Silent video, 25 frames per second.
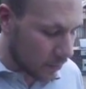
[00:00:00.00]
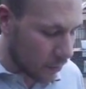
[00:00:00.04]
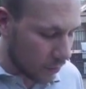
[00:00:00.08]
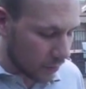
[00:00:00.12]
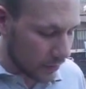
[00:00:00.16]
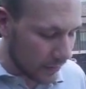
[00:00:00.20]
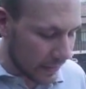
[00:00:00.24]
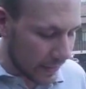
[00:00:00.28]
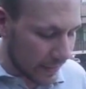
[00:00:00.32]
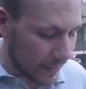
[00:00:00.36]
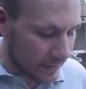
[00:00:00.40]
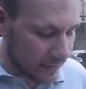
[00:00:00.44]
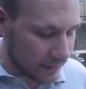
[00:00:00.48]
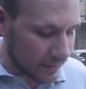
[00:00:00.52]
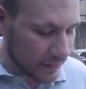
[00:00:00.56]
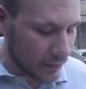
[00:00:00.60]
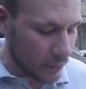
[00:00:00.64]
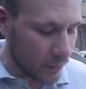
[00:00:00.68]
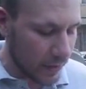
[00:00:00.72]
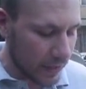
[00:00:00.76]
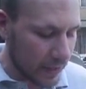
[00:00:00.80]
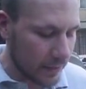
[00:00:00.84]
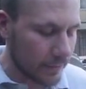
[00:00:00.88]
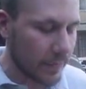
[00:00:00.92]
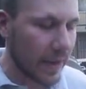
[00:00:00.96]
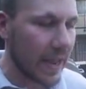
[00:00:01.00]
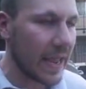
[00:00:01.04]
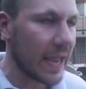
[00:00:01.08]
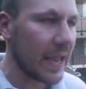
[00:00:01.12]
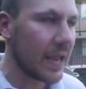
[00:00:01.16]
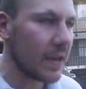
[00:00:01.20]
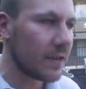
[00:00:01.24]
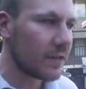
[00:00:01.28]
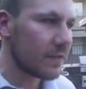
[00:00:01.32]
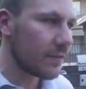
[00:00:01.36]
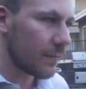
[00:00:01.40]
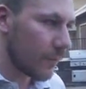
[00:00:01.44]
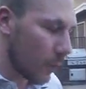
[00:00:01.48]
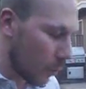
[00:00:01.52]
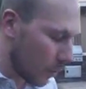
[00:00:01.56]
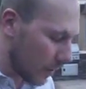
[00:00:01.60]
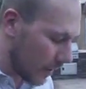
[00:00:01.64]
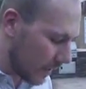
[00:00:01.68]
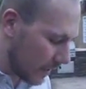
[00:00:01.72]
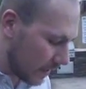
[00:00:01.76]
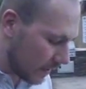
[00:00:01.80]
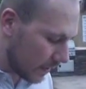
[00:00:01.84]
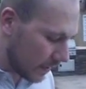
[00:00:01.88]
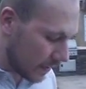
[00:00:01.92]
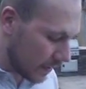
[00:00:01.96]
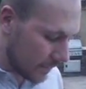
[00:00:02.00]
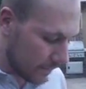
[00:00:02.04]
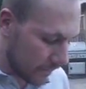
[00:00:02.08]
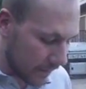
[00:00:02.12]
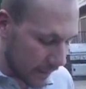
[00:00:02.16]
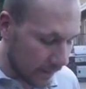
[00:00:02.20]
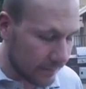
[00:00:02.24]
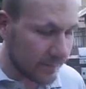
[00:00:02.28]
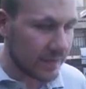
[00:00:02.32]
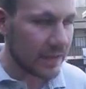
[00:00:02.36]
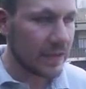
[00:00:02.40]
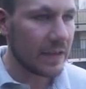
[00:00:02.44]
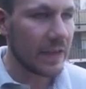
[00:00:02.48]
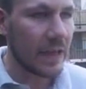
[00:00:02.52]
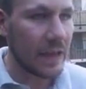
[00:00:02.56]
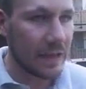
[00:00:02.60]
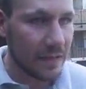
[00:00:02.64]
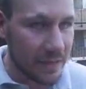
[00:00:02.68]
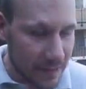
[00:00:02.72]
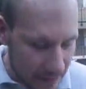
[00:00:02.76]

correlated to quitting by age 40, 50, and